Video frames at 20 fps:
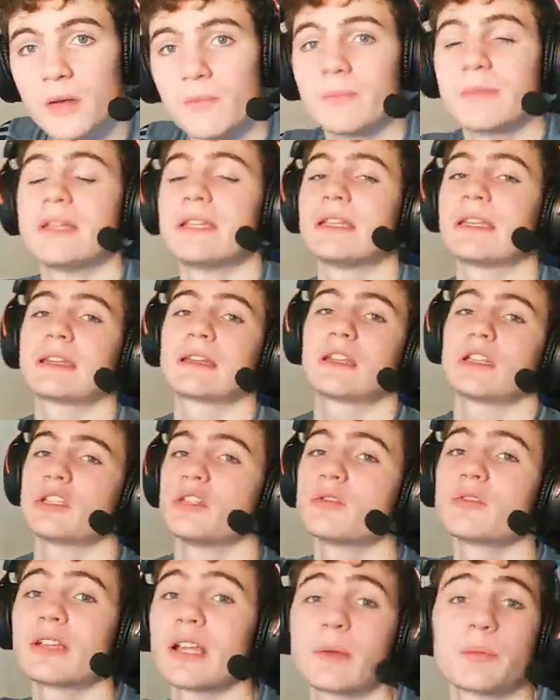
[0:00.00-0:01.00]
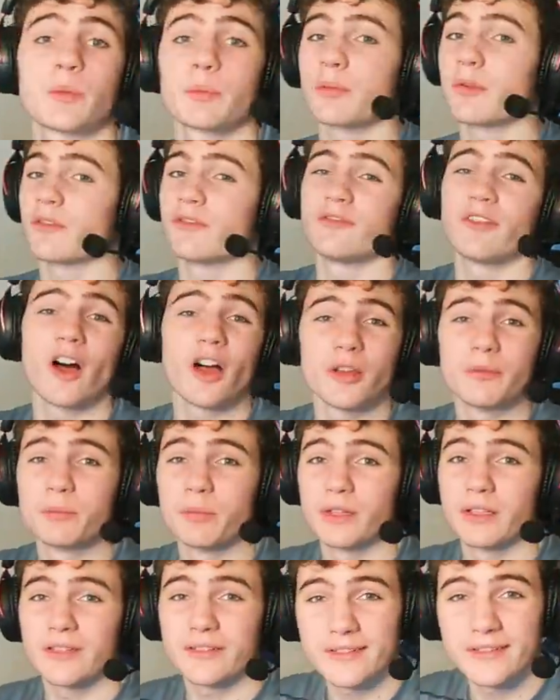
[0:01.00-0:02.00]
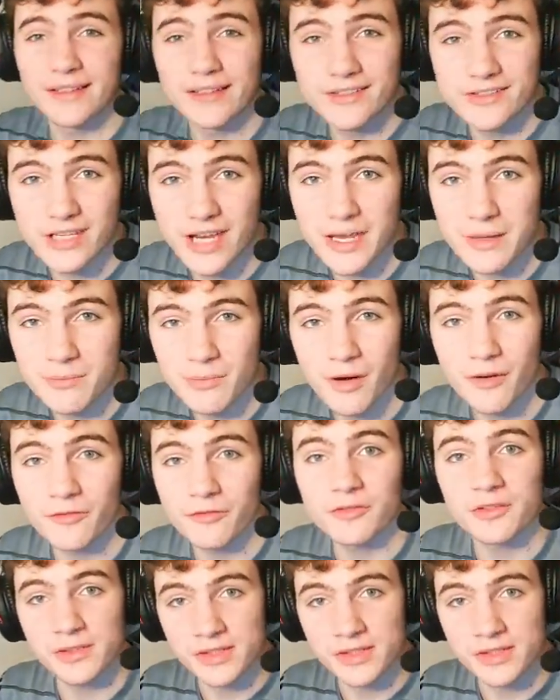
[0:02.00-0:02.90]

meaning that you could have up to 5 bullets in the chamber for a